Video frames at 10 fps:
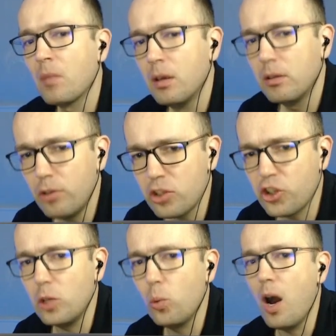Rook
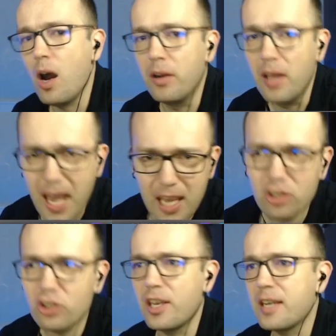g1,
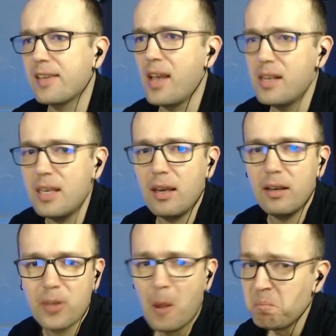h6
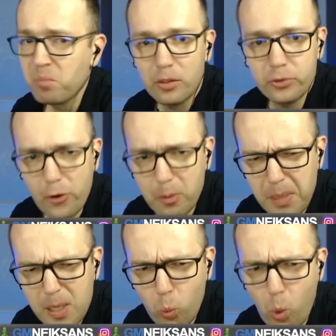ideas, rook
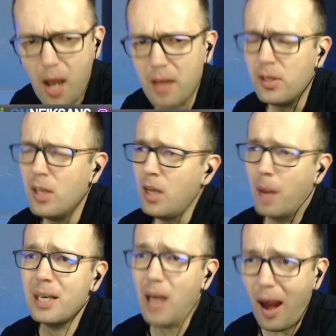b1. I
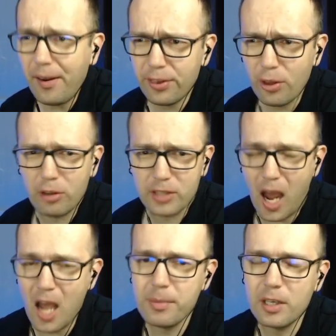mean, I thought
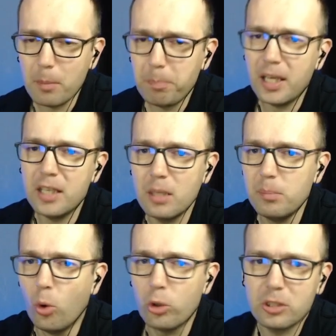I'm gonna play the
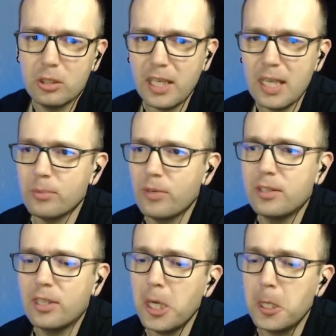immortal game right
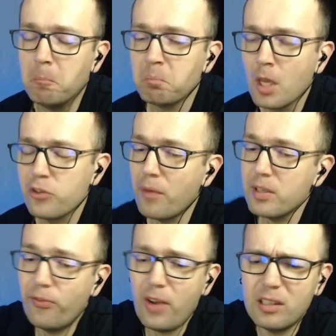here. So I was
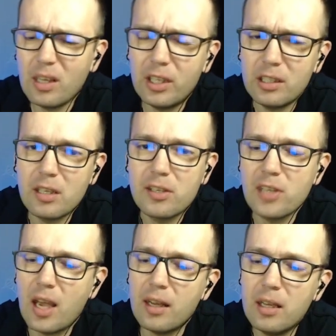very, very
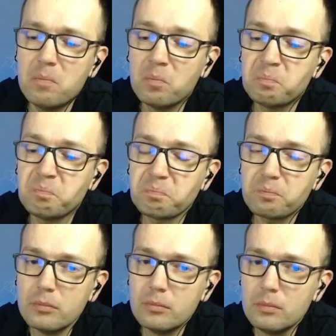excited
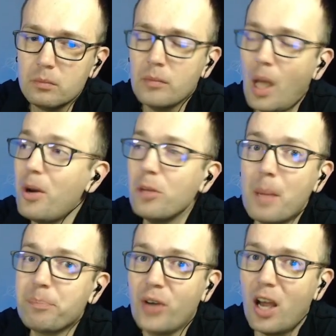about my
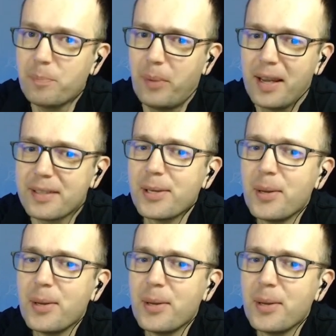prospects.